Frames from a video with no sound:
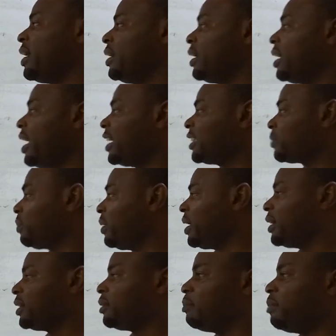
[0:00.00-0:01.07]

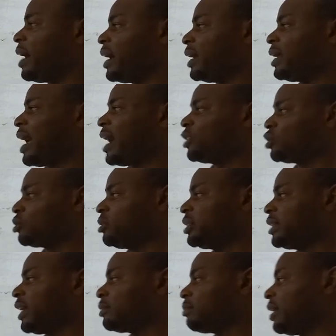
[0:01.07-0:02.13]
explained by assuming
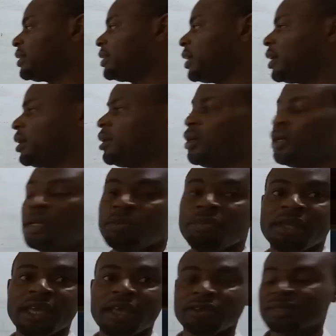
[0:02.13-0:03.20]
that matter
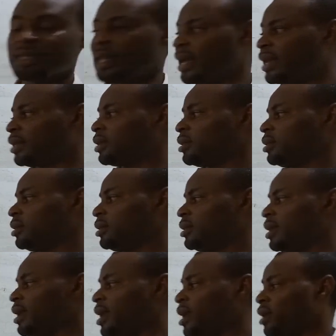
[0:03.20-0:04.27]
behaves like
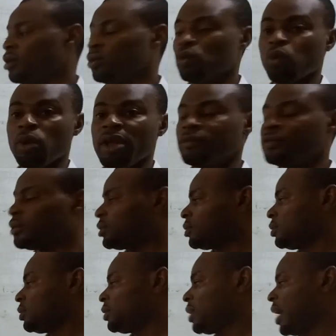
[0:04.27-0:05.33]
A, waves,
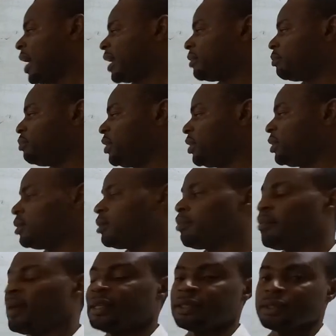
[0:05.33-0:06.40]
and B,
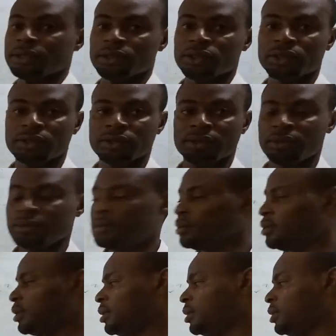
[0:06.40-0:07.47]
particles.
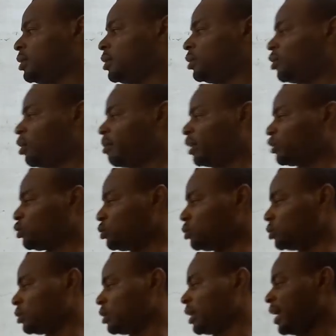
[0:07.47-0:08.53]
Number two,
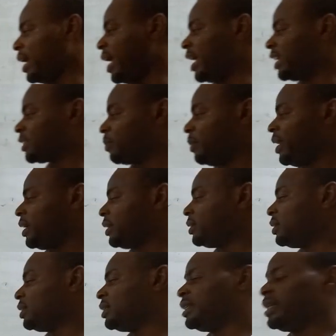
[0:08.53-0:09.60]
explain
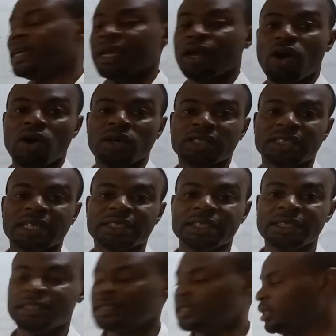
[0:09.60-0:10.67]
the
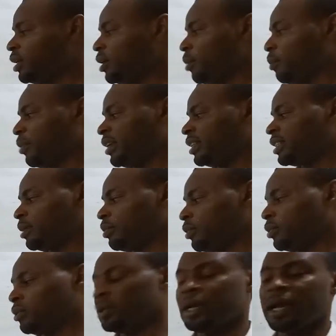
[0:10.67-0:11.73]
uncertainty principle
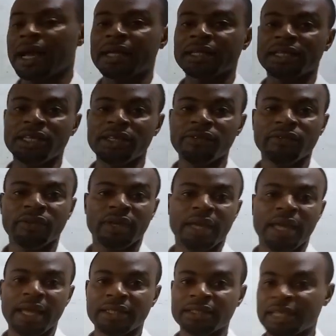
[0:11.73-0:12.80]
and give
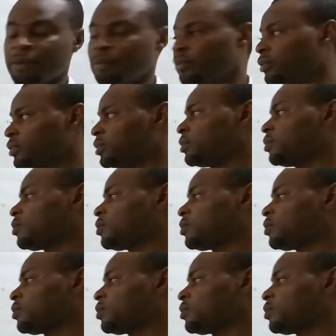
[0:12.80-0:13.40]
examples.